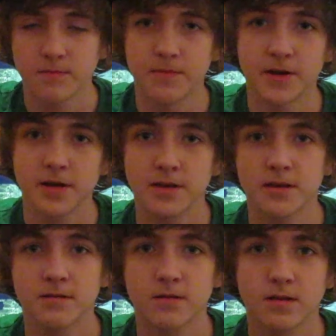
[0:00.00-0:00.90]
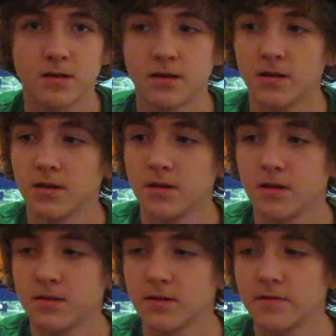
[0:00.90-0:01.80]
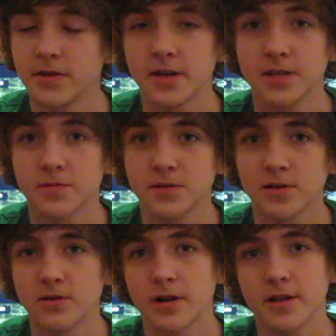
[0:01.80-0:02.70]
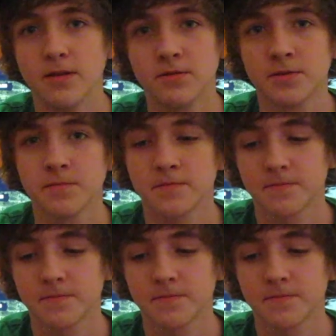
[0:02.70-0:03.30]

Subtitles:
But they're really nice once you learn how to use them.